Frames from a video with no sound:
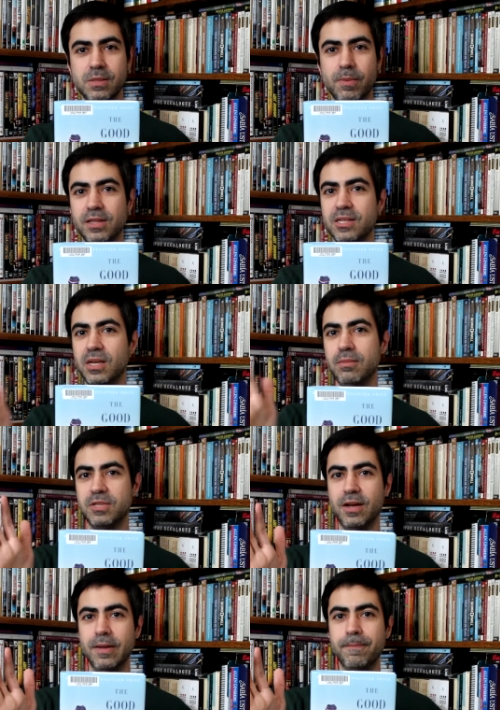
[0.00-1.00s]
but at the same
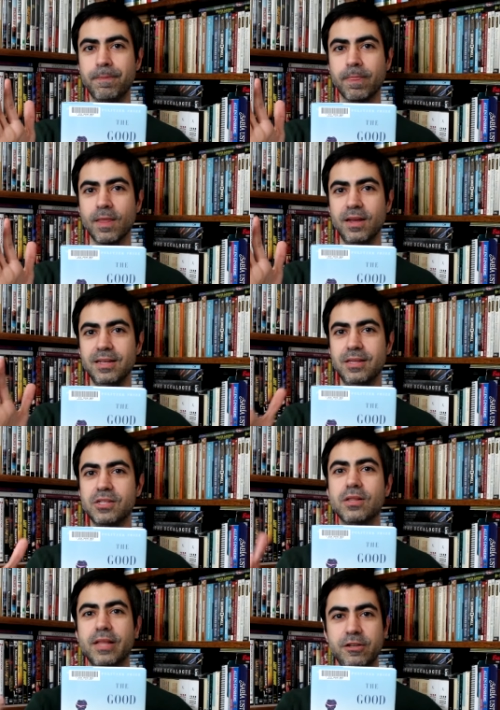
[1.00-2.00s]
time, it
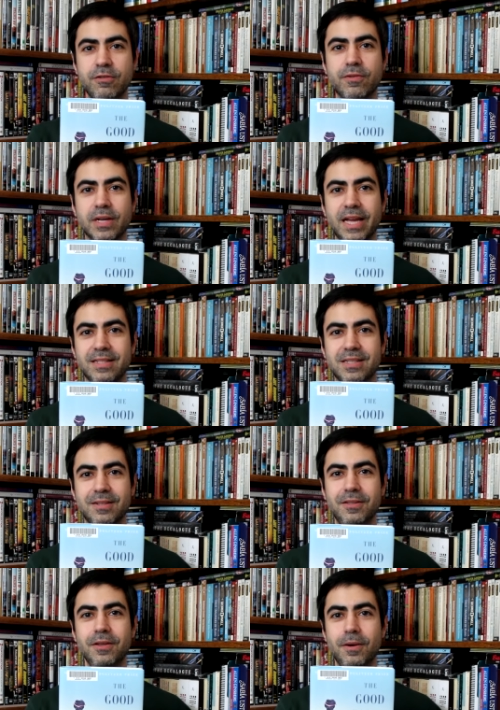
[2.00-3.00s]
doesn't let you forget
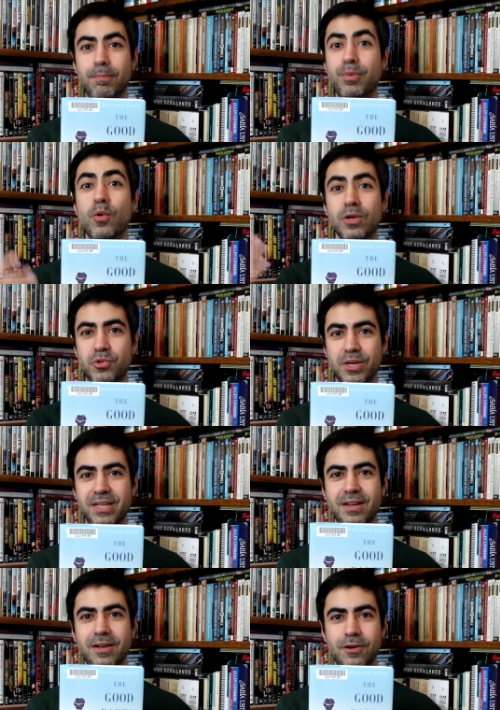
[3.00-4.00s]
the poetry
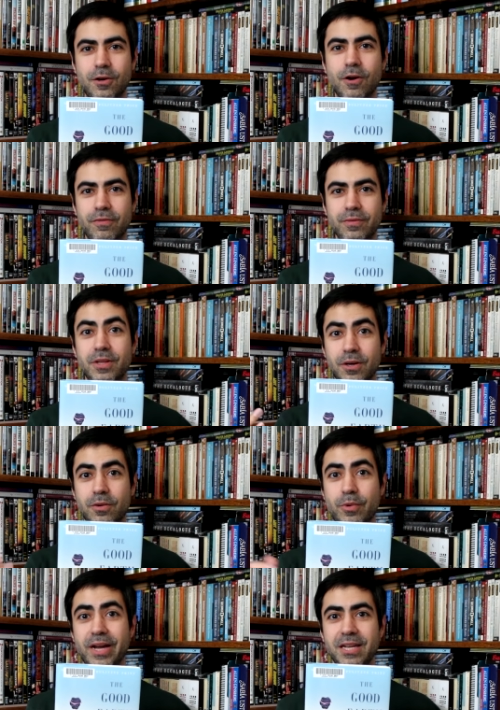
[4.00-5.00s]
of the
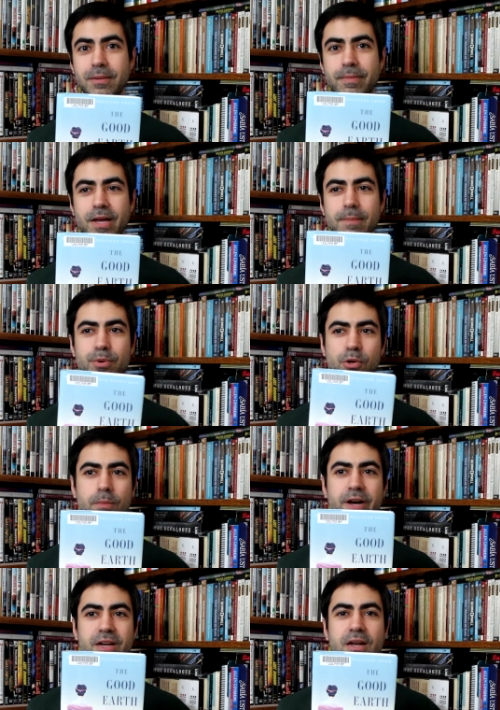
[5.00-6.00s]
writing by Pearl
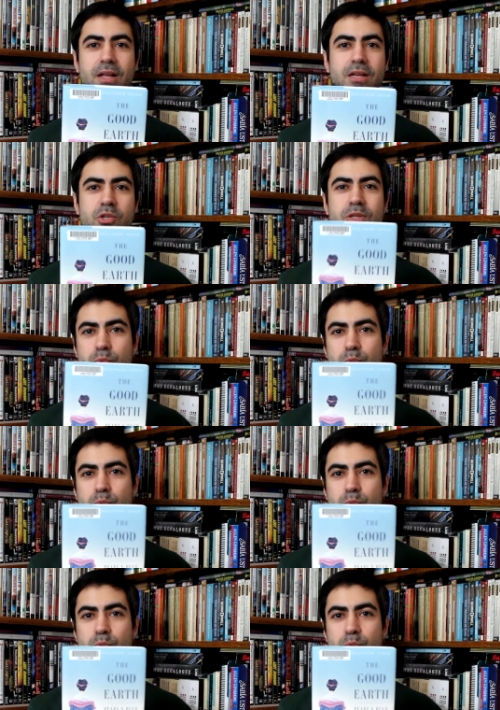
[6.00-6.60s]
Buck. So it's